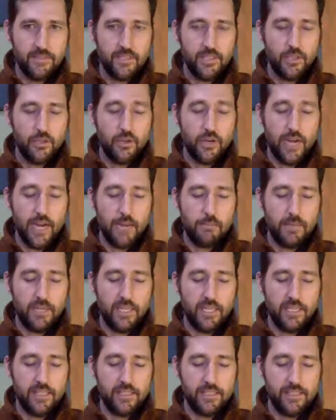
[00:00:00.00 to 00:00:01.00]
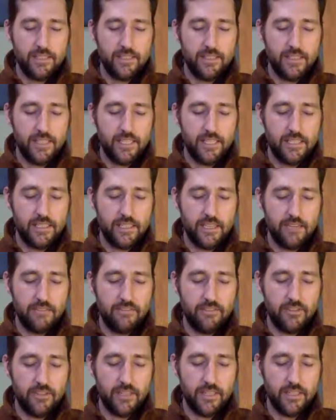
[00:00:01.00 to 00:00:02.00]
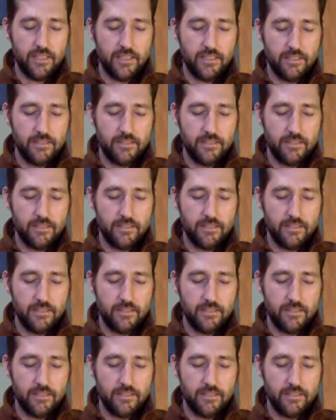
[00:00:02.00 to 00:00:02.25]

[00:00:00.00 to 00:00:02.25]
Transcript: your happiness and suffering